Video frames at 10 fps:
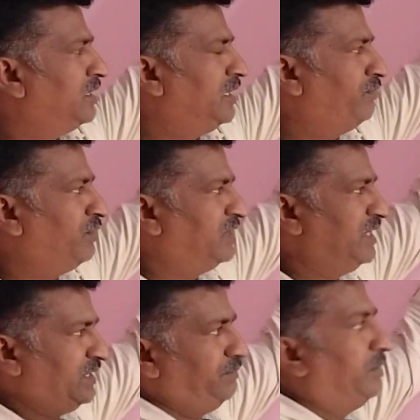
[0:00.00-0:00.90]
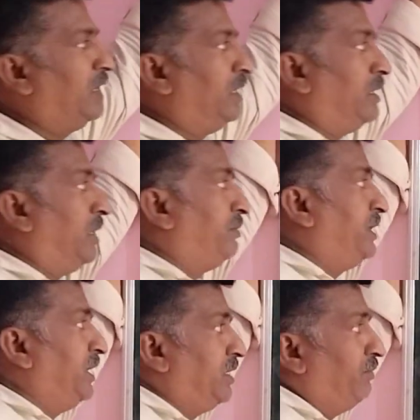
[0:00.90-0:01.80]
and for that I have
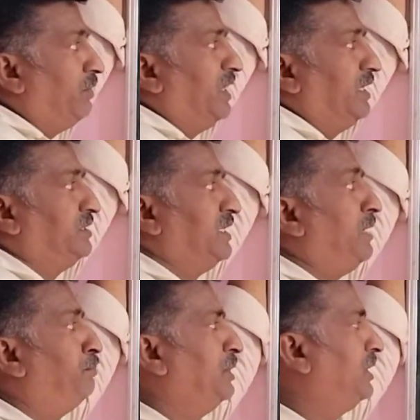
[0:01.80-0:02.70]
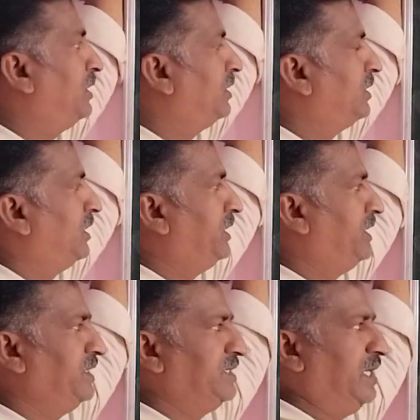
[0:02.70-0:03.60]
taken one example,
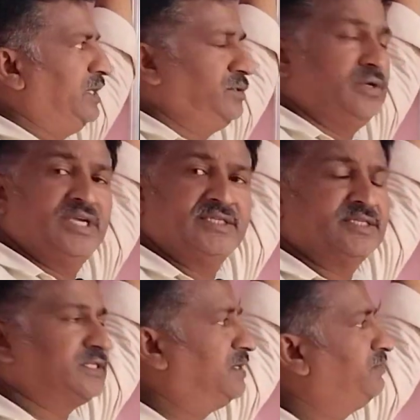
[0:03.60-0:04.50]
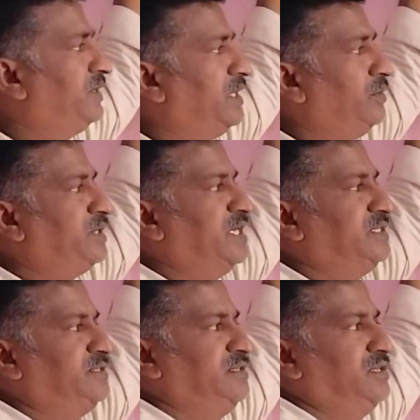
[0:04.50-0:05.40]
that is electrolysis of dilute
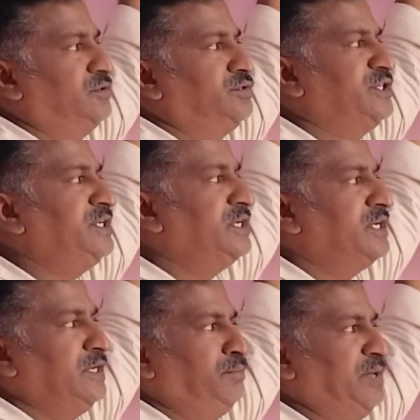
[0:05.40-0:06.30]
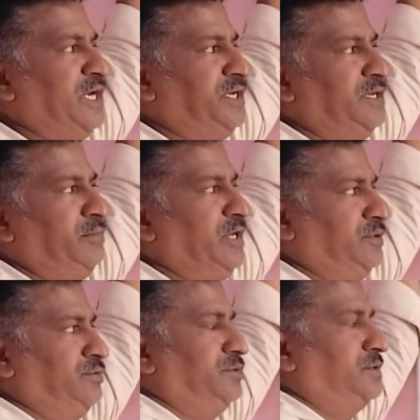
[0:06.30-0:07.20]
HCl using platinum
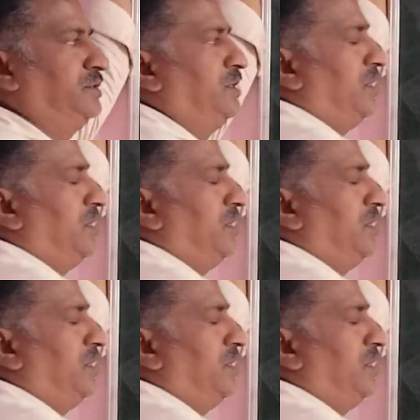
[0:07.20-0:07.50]
electrodes.